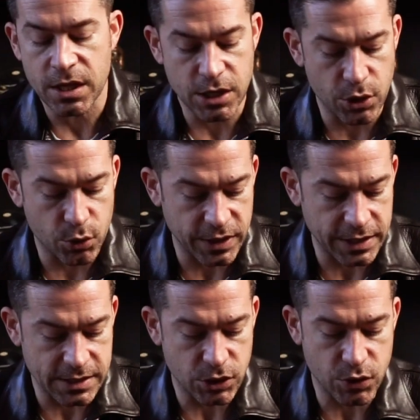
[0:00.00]
The other thing
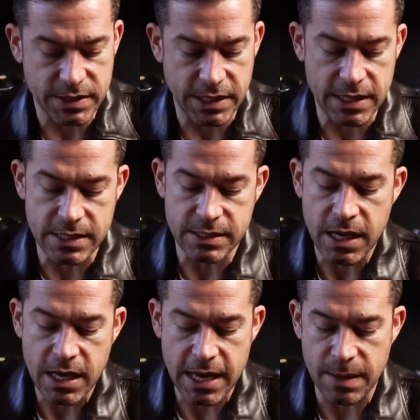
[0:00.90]
that's interesting is
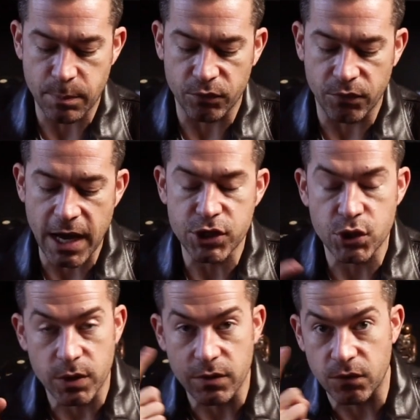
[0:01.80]
it provides
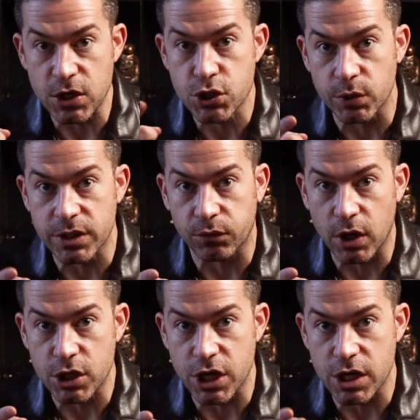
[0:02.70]
you with a visual
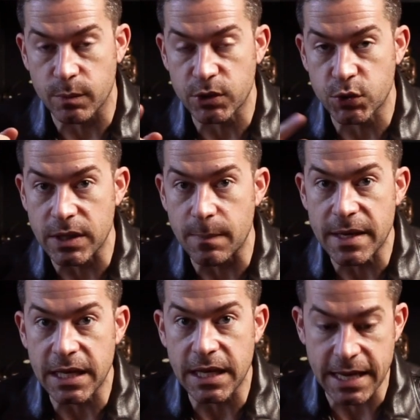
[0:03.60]
differentiation between the
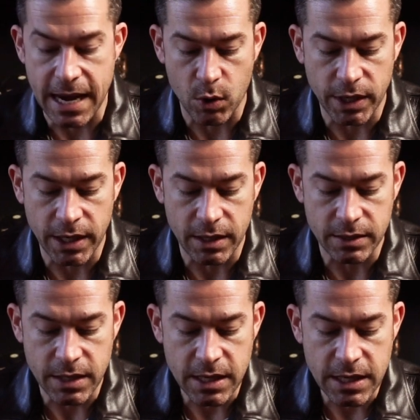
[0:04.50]
minute and the hour hand.